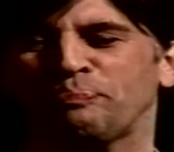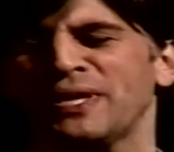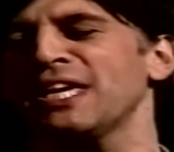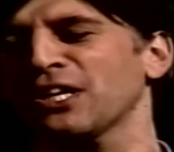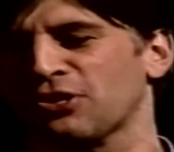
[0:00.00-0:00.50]

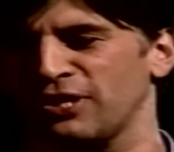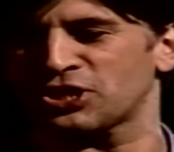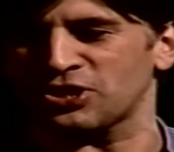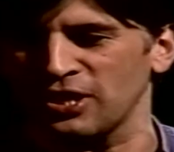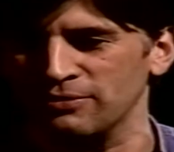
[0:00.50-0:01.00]
be a
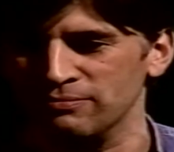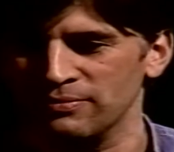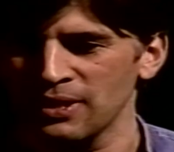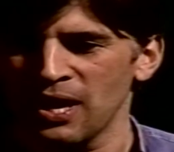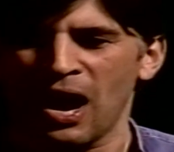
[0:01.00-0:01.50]
Christian.
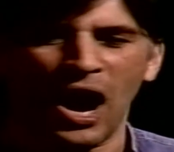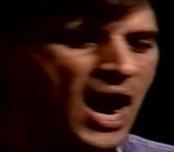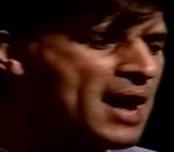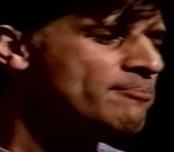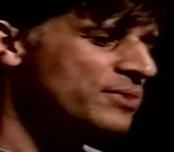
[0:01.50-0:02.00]

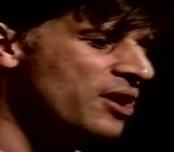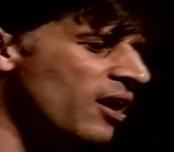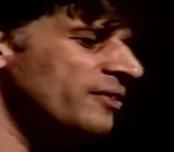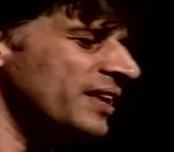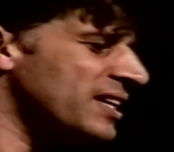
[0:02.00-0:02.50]
I'm
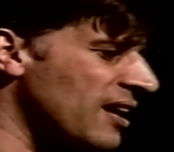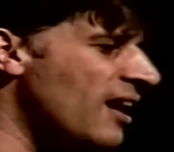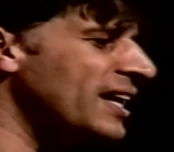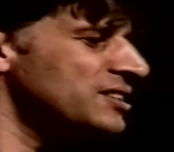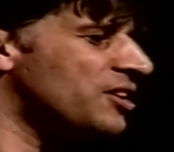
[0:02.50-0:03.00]
not the
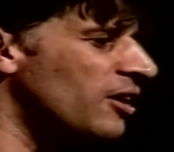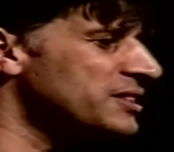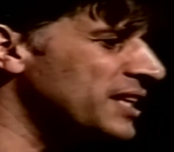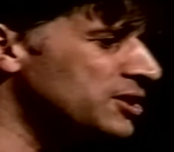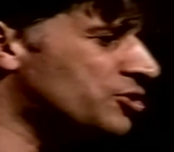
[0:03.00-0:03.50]
kind
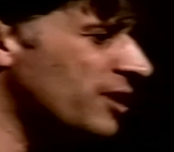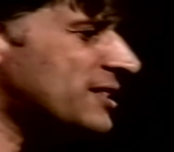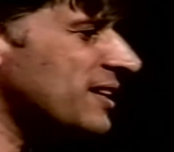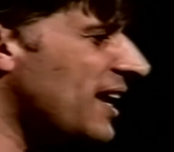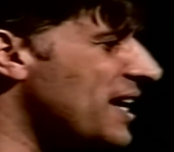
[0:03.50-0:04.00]
God's
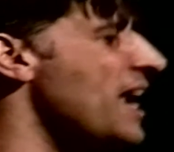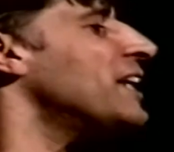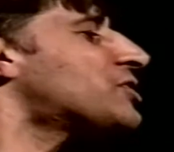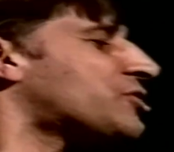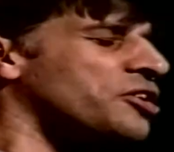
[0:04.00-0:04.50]
interested in.
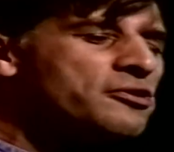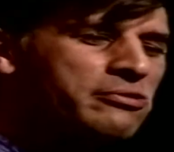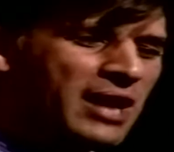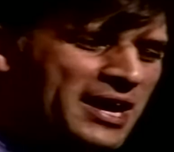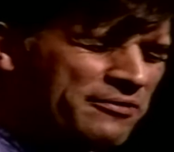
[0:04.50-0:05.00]
It's
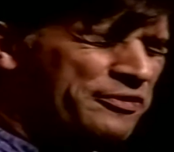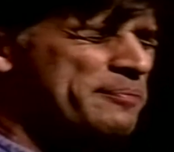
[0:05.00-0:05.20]
too late for